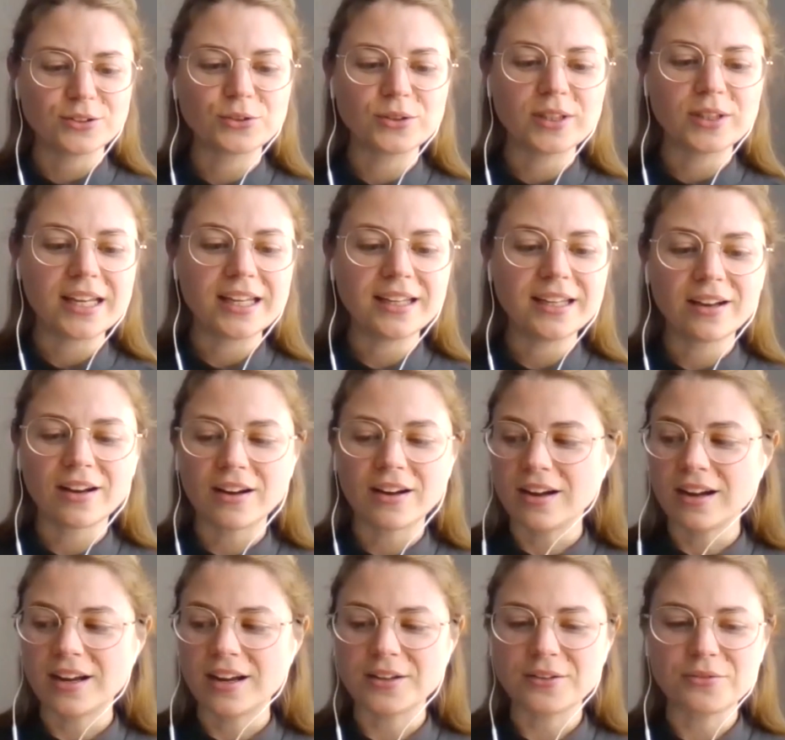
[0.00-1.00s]
Today,
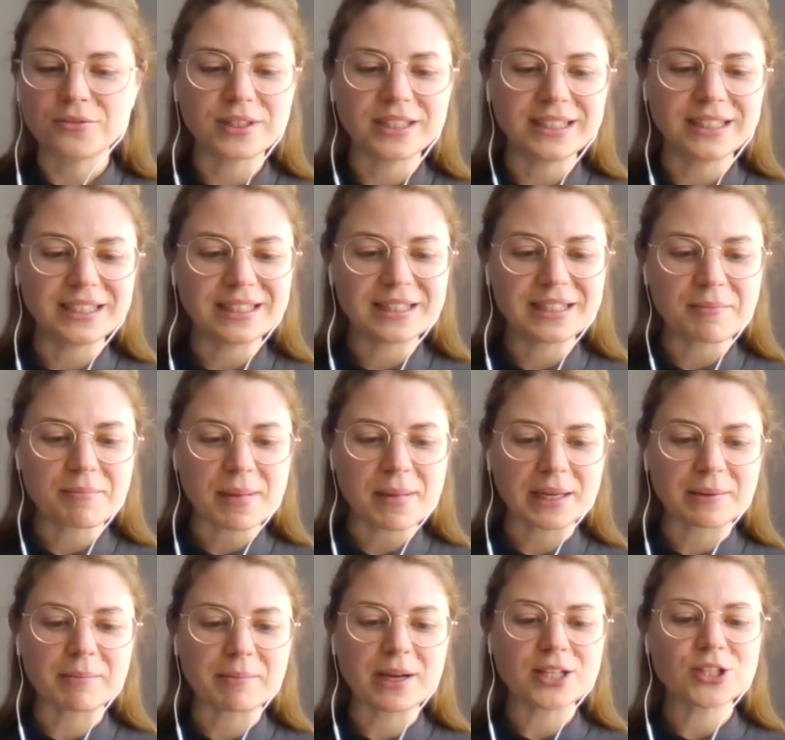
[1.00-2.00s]
Irene
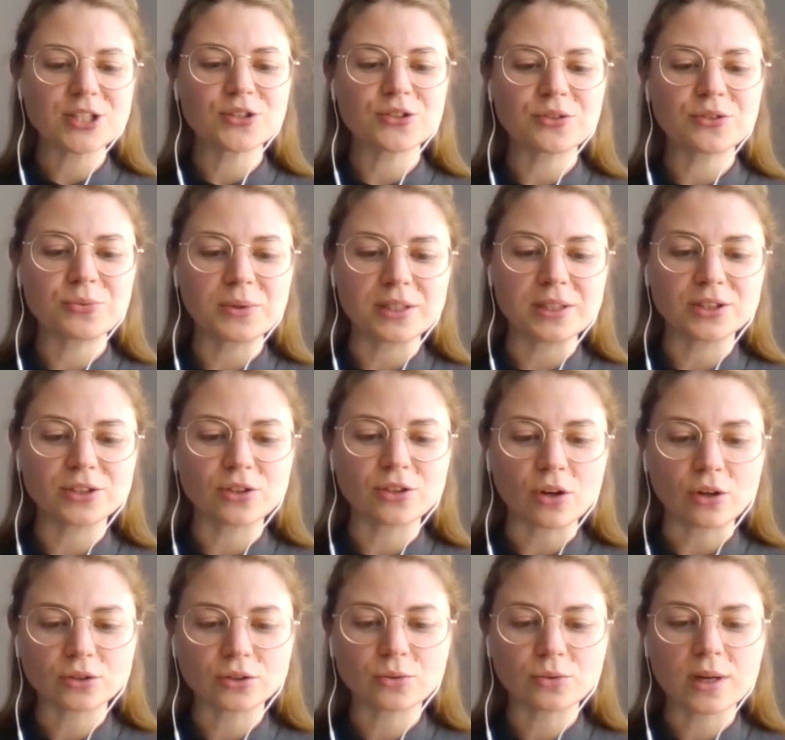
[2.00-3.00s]
McMaster will
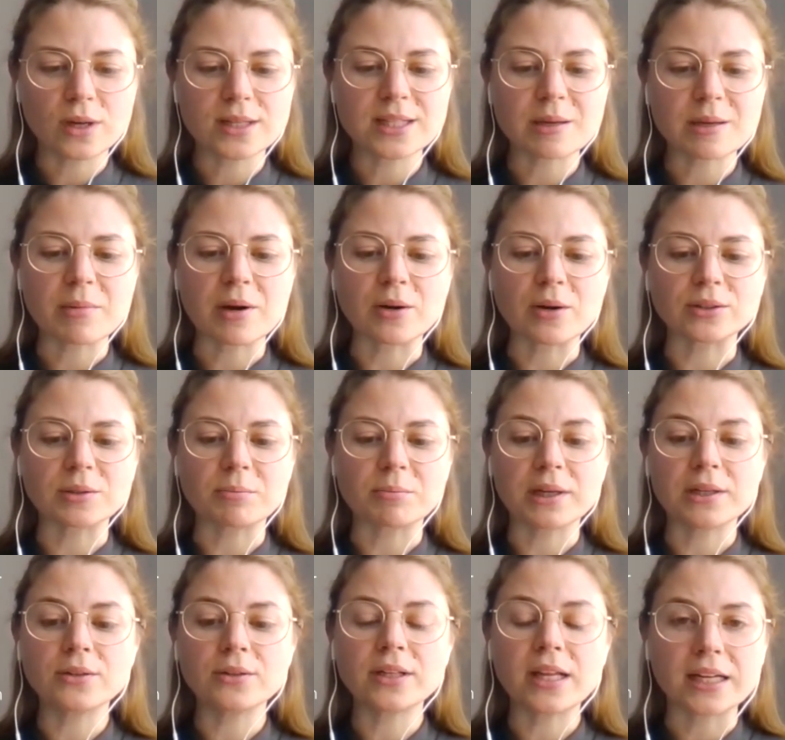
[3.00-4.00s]
talk to us about the
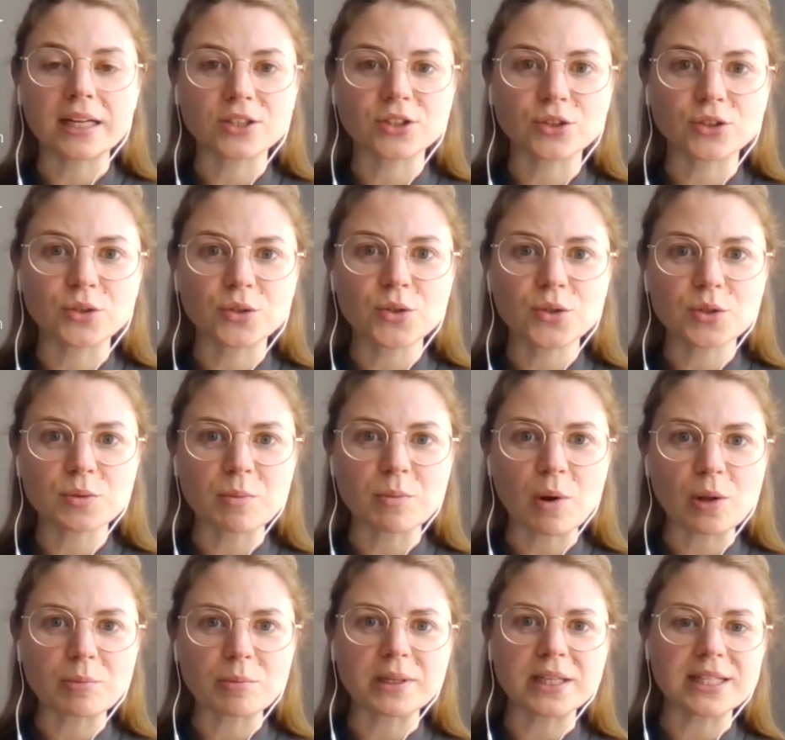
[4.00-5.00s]
pilot action
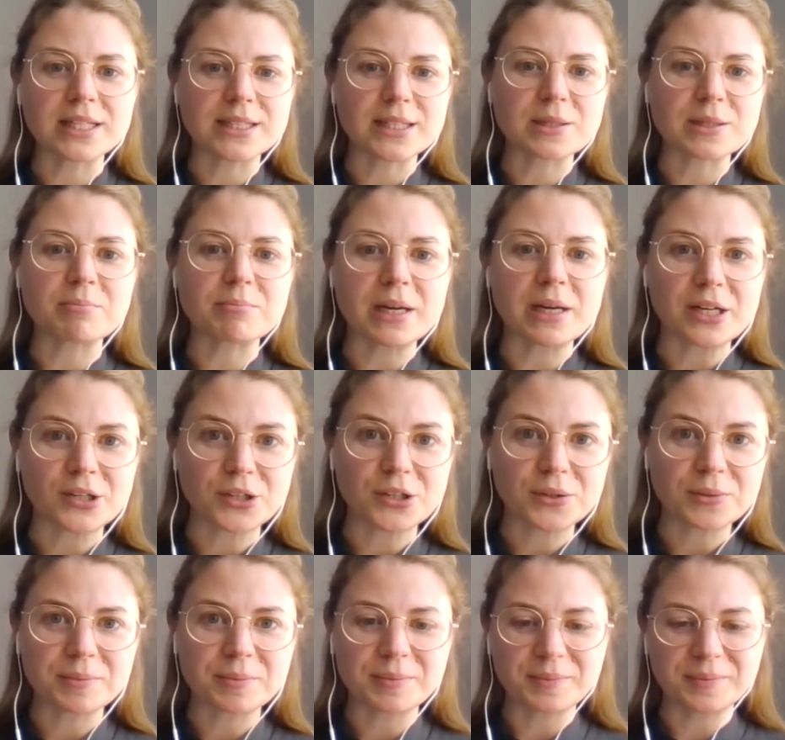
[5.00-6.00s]
Small Places Matter.